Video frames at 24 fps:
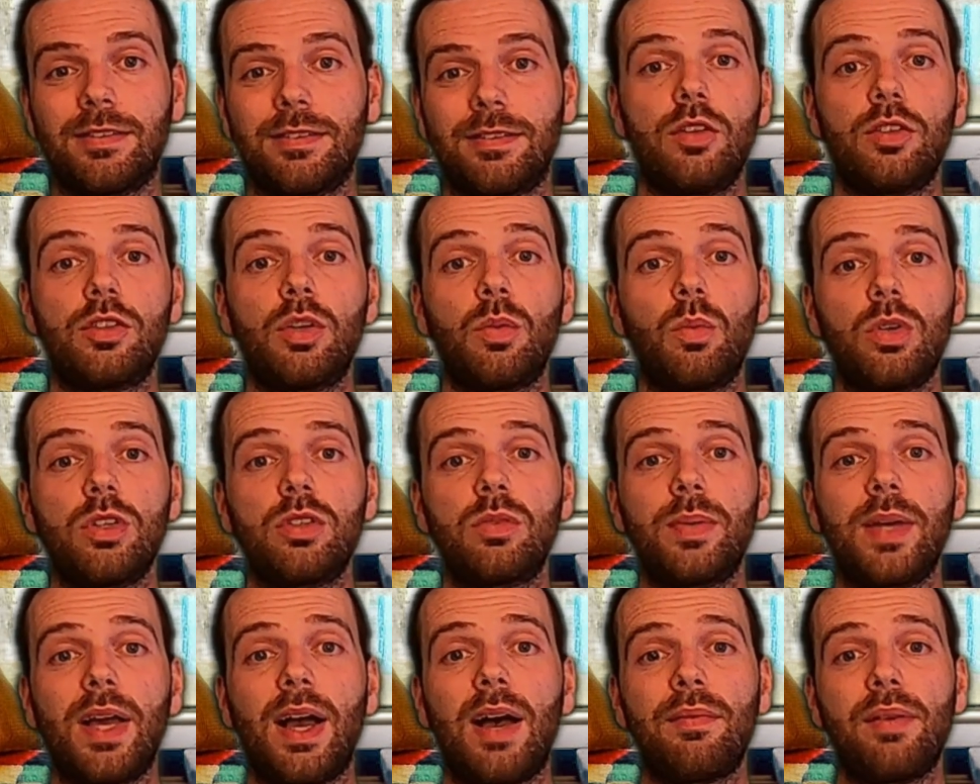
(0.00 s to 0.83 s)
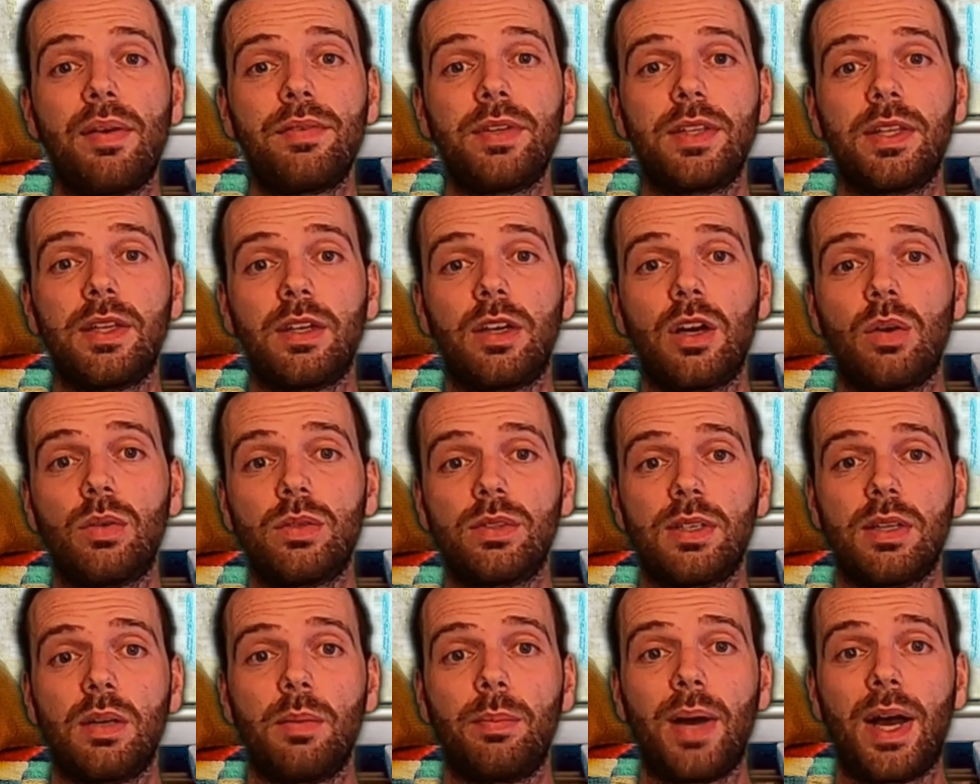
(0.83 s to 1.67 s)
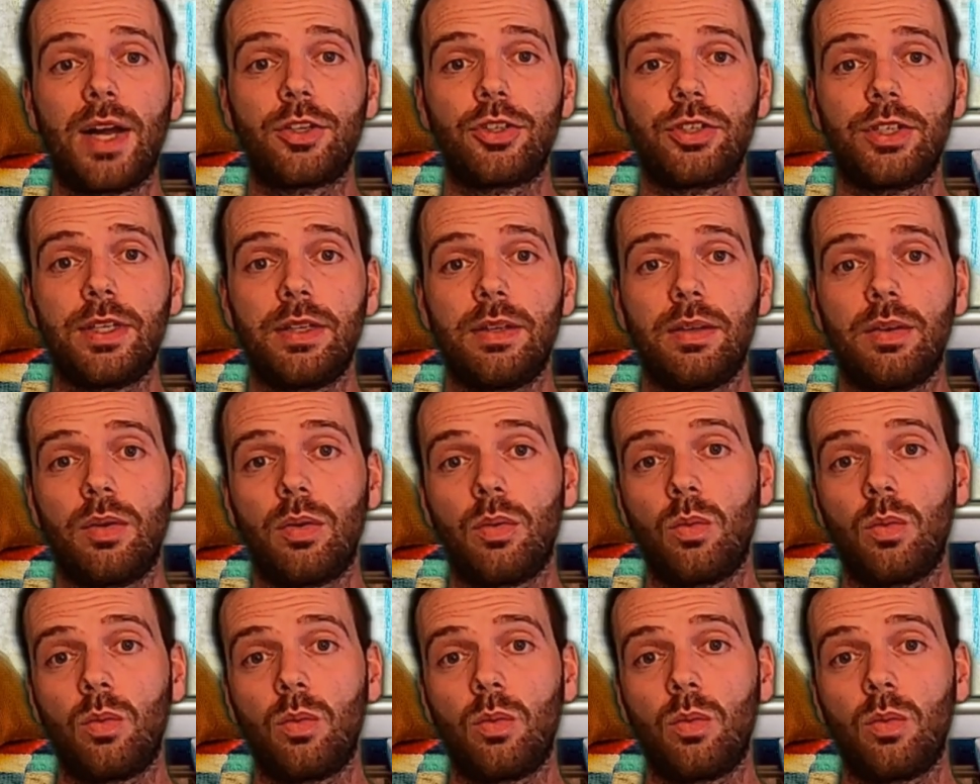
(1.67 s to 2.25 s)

So once we everything going to the battery,